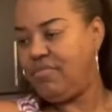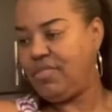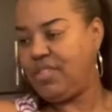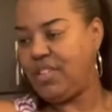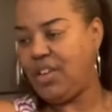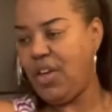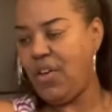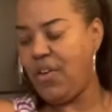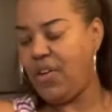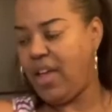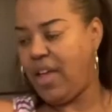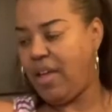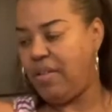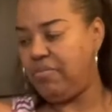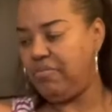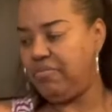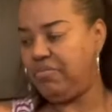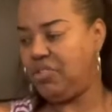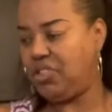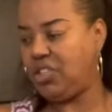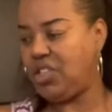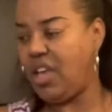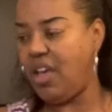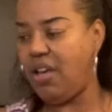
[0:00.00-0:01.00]
Okay,
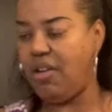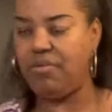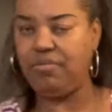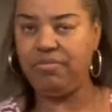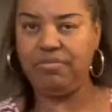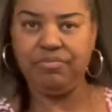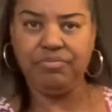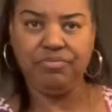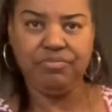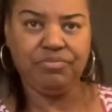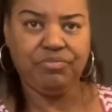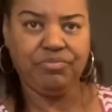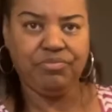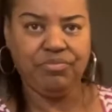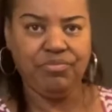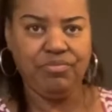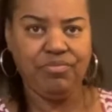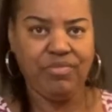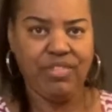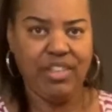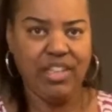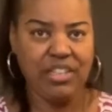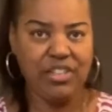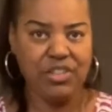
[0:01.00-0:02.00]
so
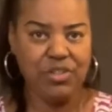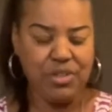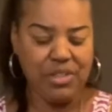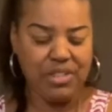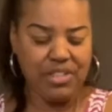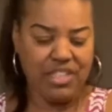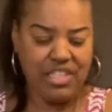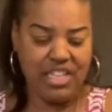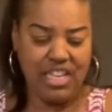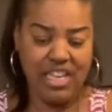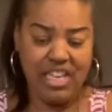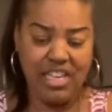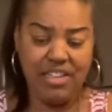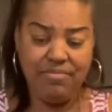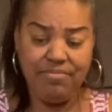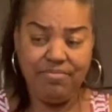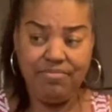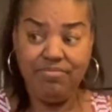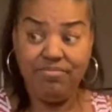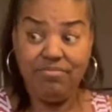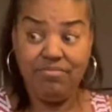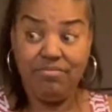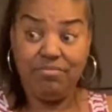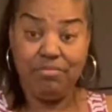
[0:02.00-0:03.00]
as you can see,
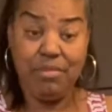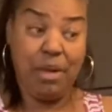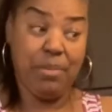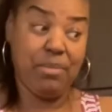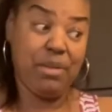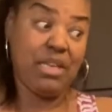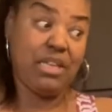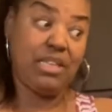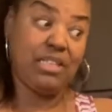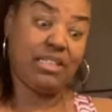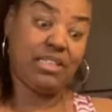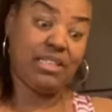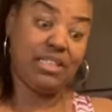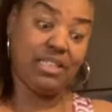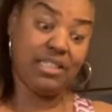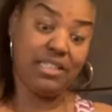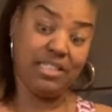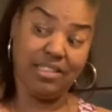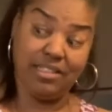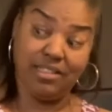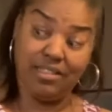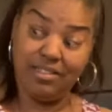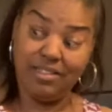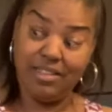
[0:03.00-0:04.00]
my meat is
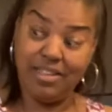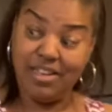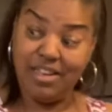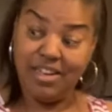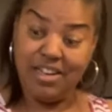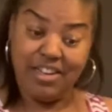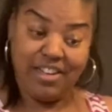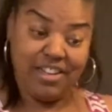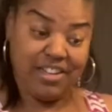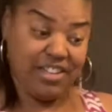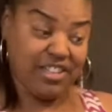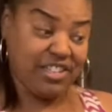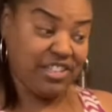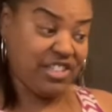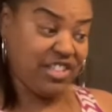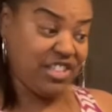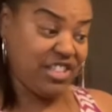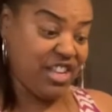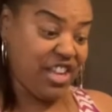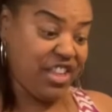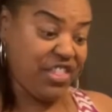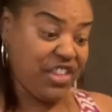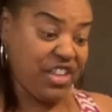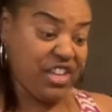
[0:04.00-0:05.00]
seasoned. There's
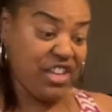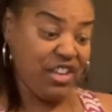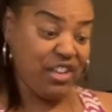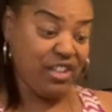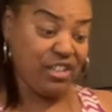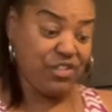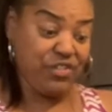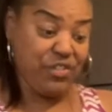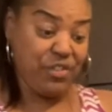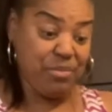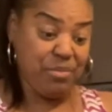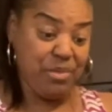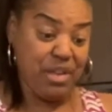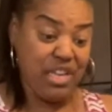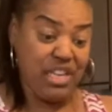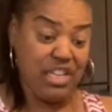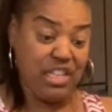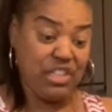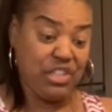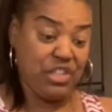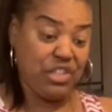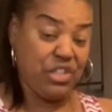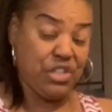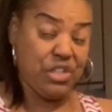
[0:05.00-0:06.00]
nothing else for me to
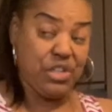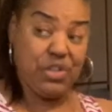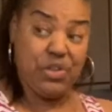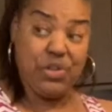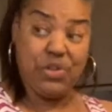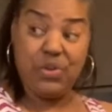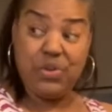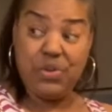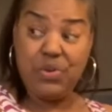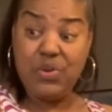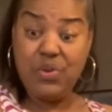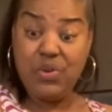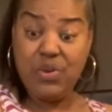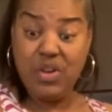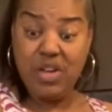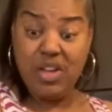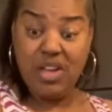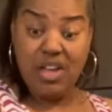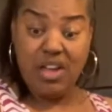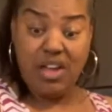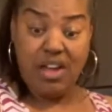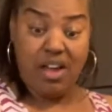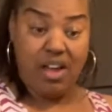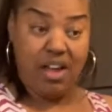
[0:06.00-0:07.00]
do
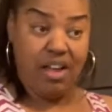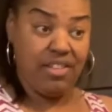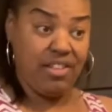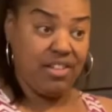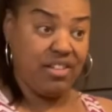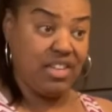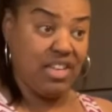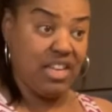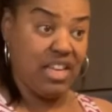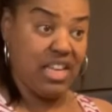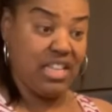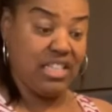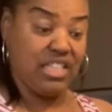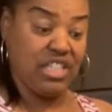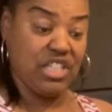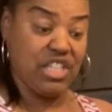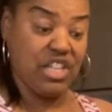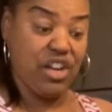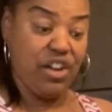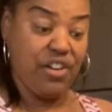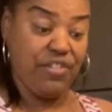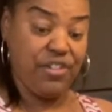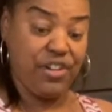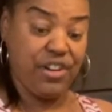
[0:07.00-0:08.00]
other than to
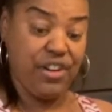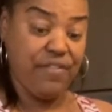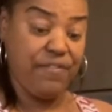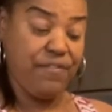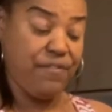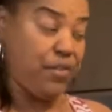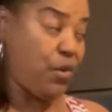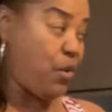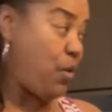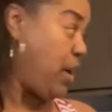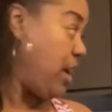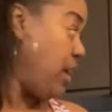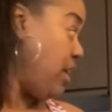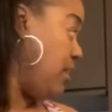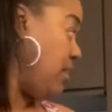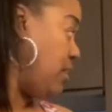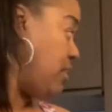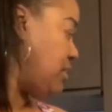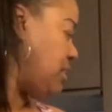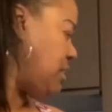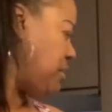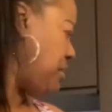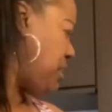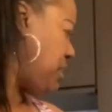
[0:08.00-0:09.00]
cover it in foil. Let me